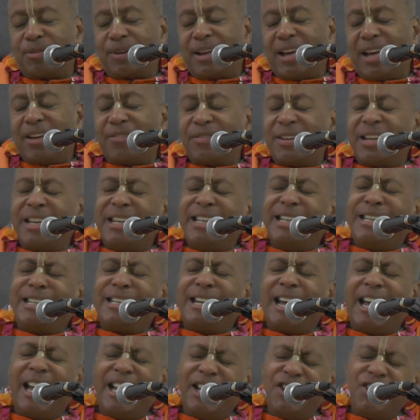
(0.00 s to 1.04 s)
of life,
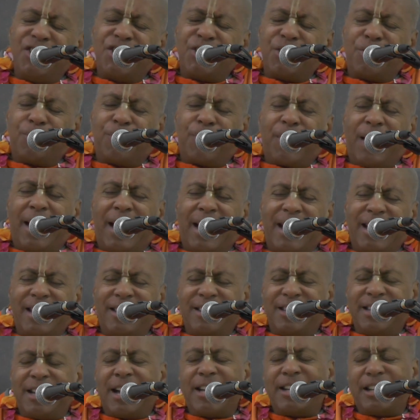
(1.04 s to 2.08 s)
intensify
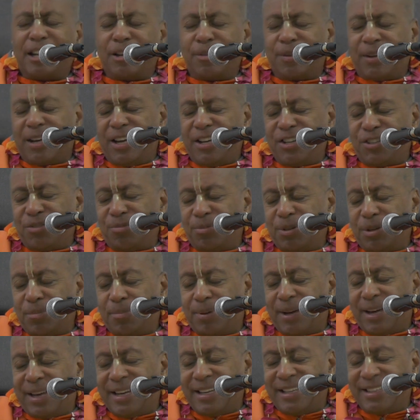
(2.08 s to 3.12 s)
the identification with the
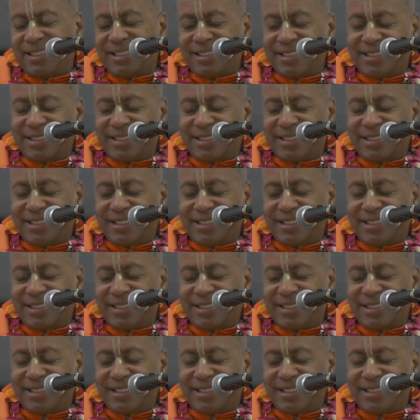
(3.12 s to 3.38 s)
body as